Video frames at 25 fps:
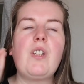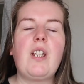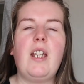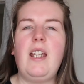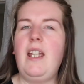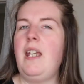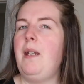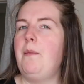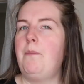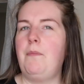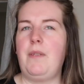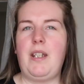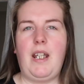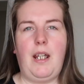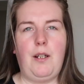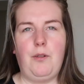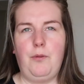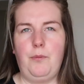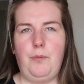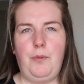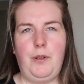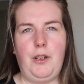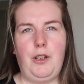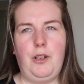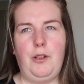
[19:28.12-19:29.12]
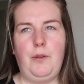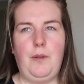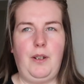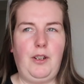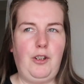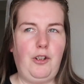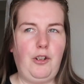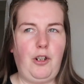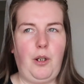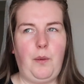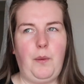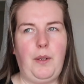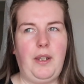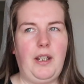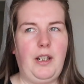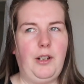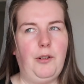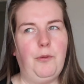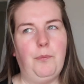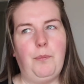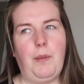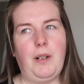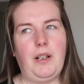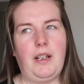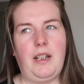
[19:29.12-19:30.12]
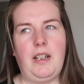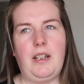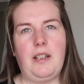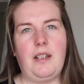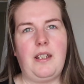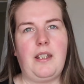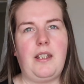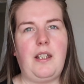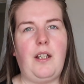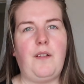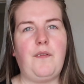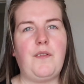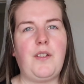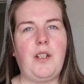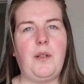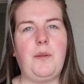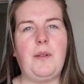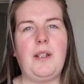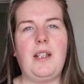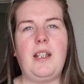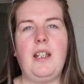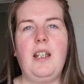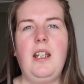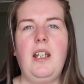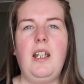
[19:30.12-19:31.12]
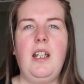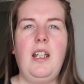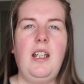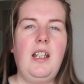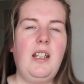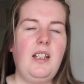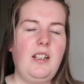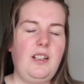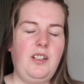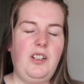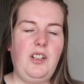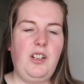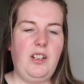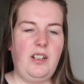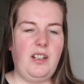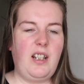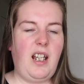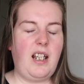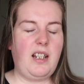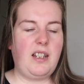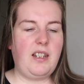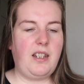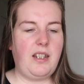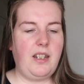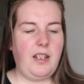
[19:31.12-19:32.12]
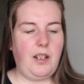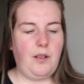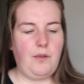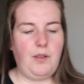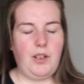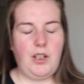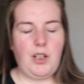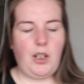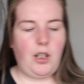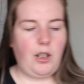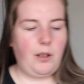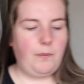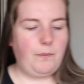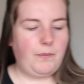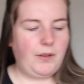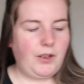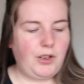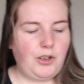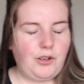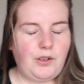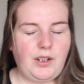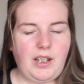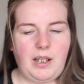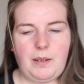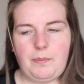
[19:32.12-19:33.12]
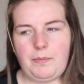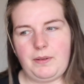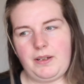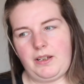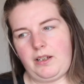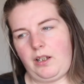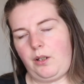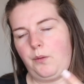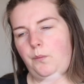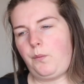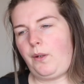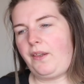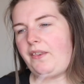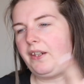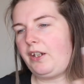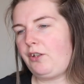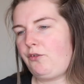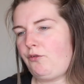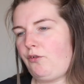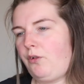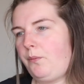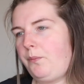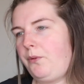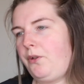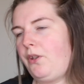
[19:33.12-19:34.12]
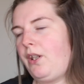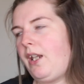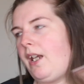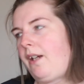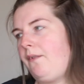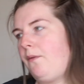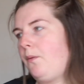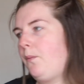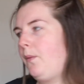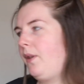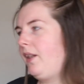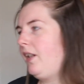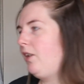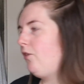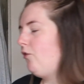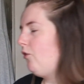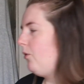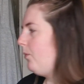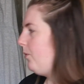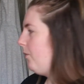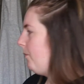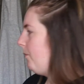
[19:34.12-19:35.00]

him to help you, and you go in the little buggy and stuff. So that is the only time that you tip, is like when they drop you there and when they drop